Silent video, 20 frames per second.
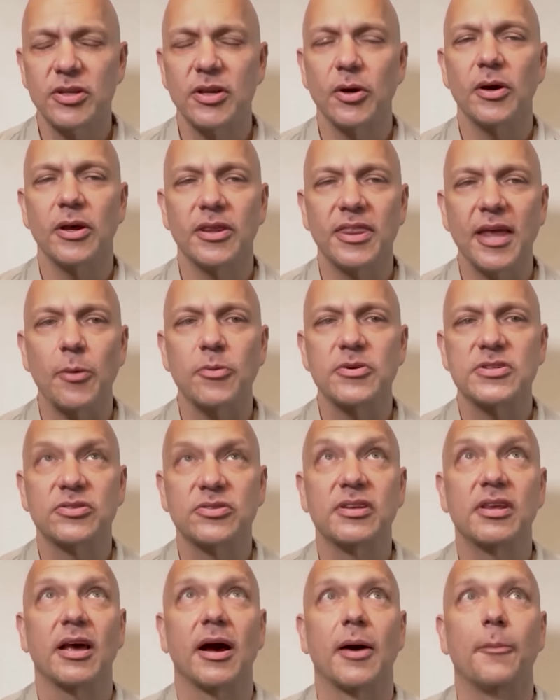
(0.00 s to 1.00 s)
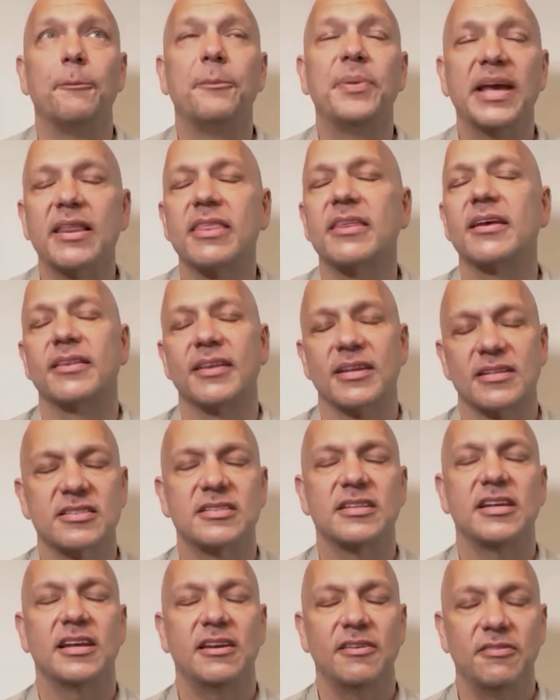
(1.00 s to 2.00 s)
it, that was a big thing that
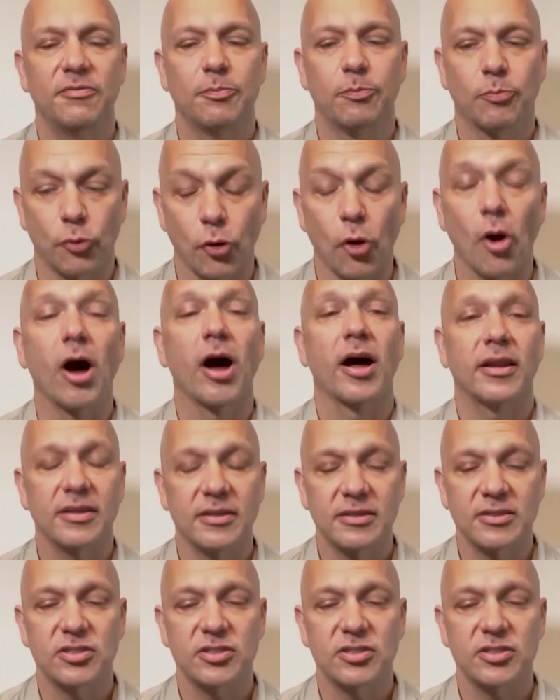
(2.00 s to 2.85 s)
steve brought